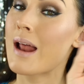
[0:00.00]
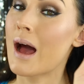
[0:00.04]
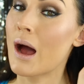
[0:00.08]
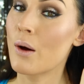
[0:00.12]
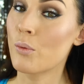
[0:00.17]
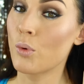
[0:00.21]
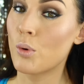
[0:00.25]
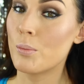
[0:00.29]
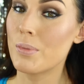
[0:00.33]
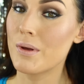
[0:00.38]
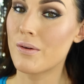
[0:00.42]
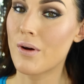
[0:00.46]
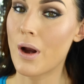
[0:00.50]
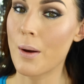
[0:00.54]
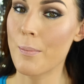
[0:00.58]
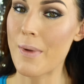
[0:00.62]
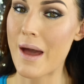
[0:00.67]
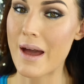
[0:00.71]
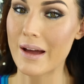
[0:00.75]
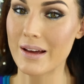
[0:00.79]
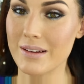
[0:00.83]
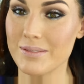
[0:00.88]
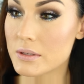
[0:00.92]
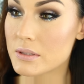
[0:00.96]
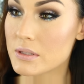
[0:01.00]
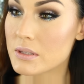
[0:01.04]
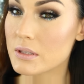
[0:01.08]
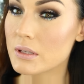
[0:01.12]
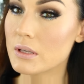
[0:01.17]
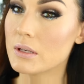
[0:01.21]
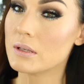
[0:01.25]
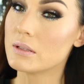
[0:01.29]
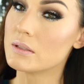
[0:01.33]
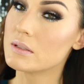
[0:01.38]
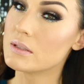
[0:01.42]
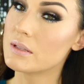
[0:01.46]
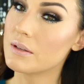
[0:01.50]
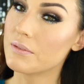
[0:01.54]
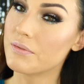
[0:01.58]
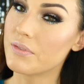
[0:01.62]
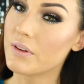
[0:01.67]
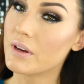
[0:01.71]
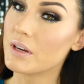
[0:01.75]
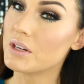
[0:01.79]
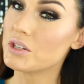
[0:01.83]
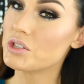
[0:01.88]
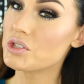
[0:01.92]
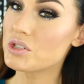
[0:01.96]
and I will be right back. This is the
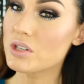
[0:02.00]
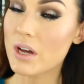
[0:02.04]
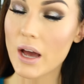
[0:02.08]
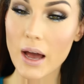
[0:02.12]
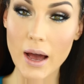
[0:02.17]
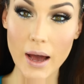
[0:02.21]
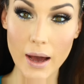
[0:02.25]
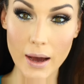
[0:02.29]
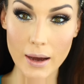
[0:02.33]
finished